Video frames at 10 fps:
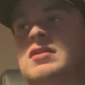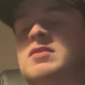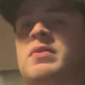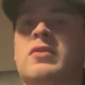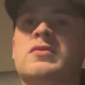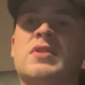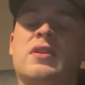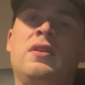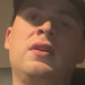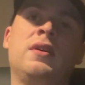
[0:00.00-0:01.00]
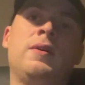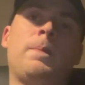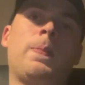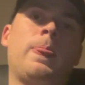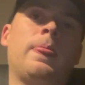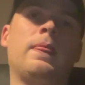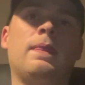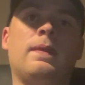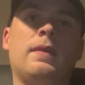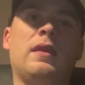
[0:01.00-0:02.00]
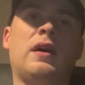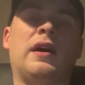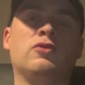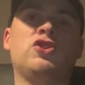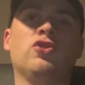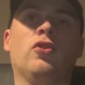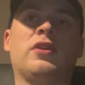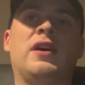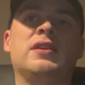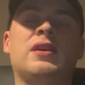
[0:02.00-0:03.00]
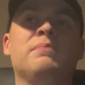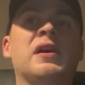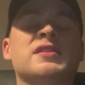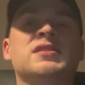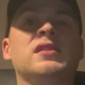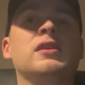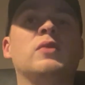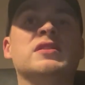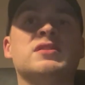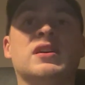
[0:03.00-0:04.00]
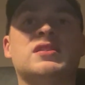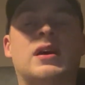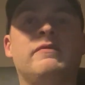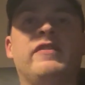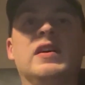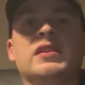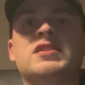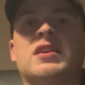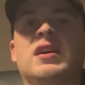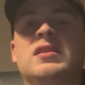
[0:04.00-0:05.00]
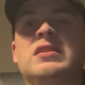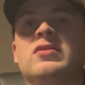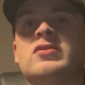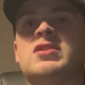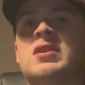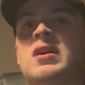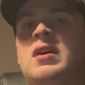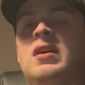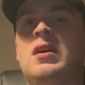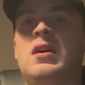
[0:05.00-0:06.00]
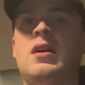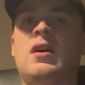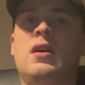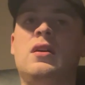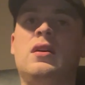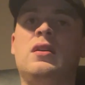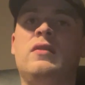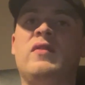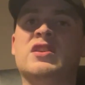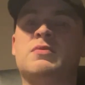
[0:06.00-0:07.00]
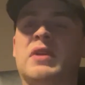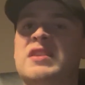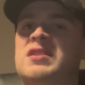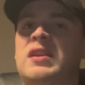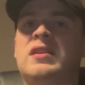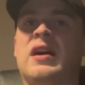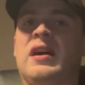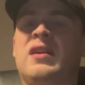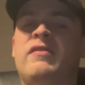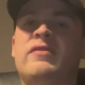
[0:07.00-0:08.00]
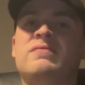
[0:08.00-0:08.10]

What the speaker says: I suppose, like, how sure are you that Berrettini wins this? I'm fairly certain he does. I think spread's 3.5.